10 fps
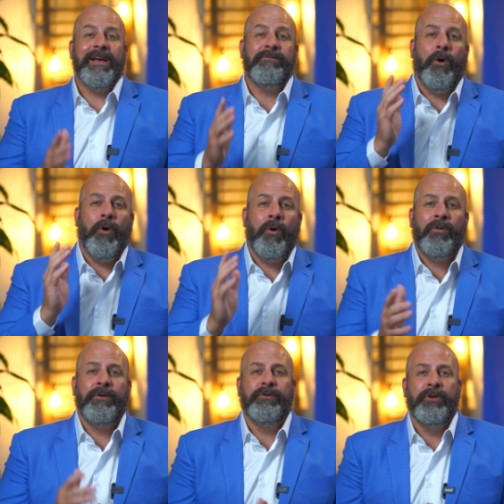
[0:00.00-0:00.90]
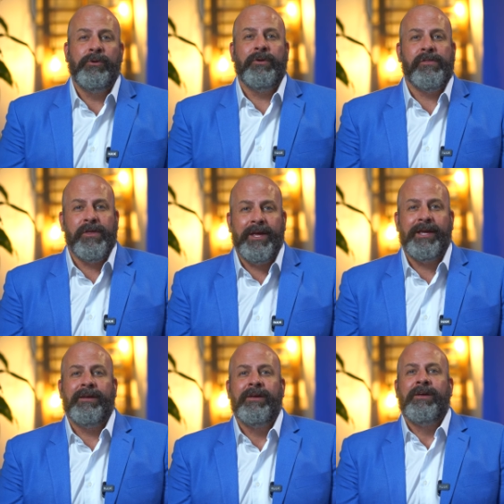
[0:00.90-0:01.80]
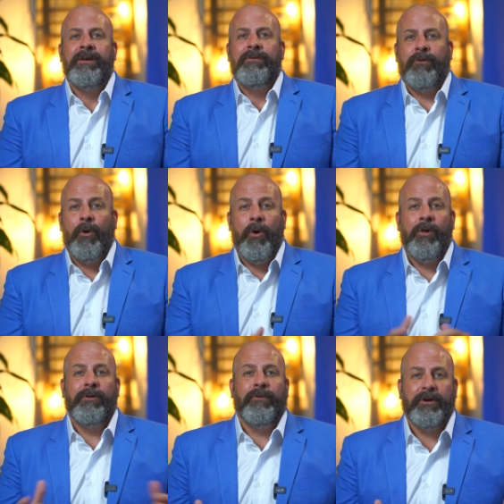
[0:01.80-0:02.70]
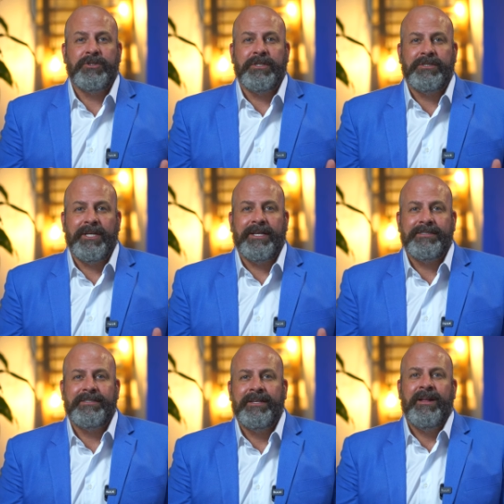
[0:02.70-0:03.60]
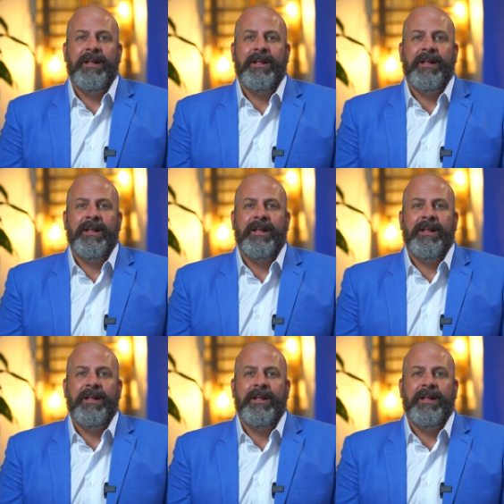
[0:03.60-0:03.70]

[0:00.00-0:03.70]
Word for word: have all of you to thank for all of our success.